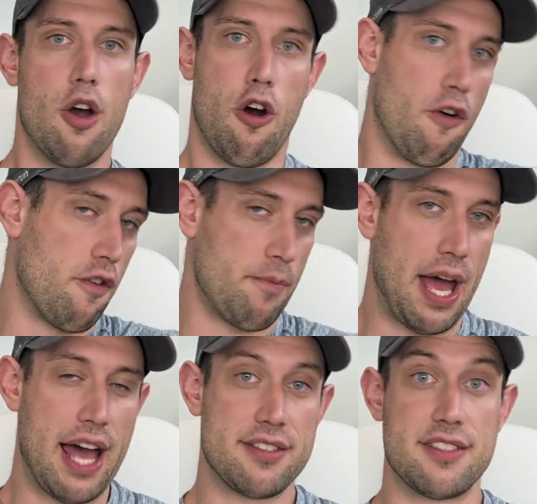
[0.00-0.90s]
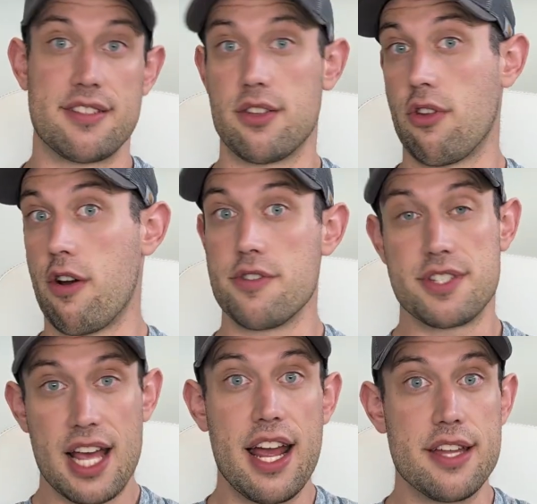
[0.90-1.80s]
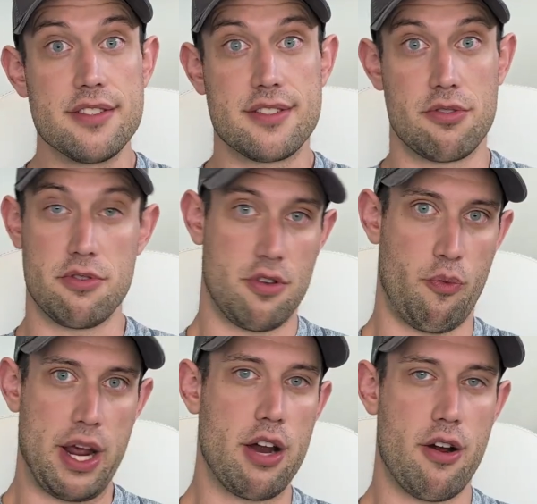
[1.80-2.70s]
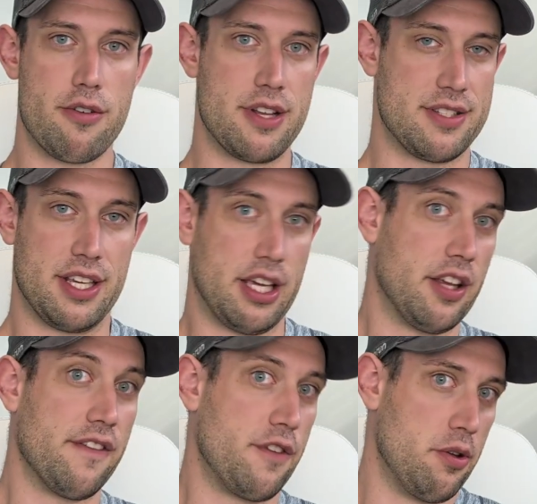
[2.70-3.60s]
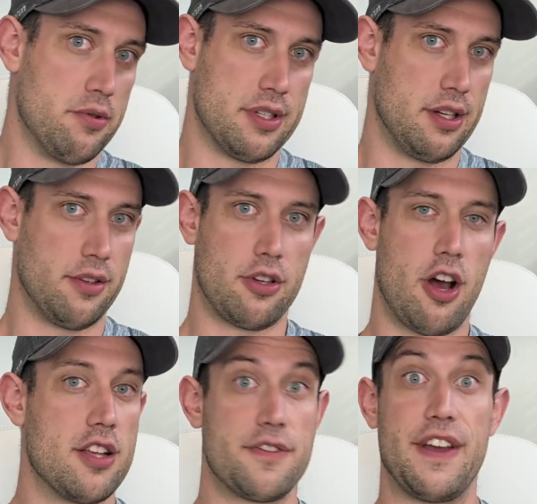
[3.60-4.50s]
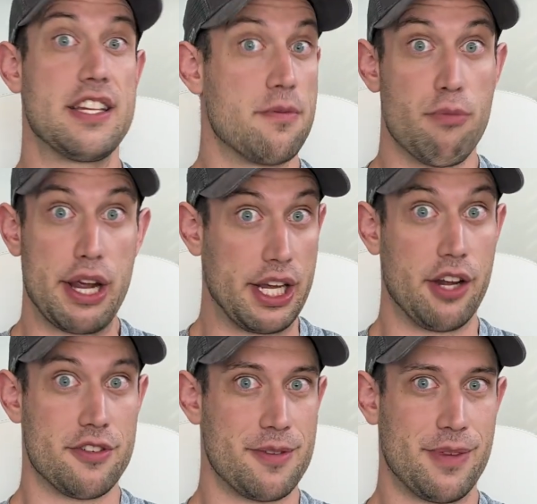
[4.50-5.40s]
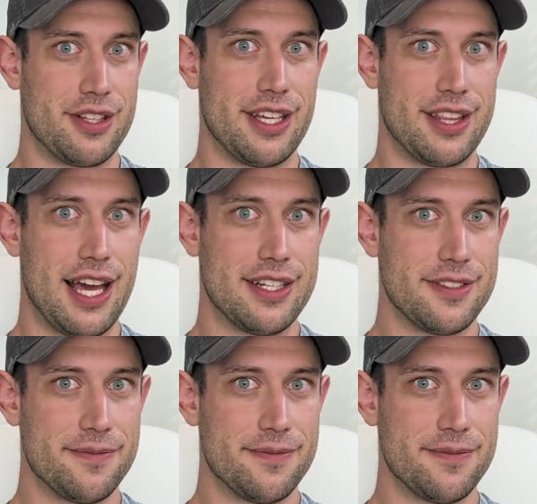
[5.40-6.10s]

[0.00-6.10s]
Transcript: overpasses and large signs so that the radar doesn't get confused and cause phantom braking or something like that.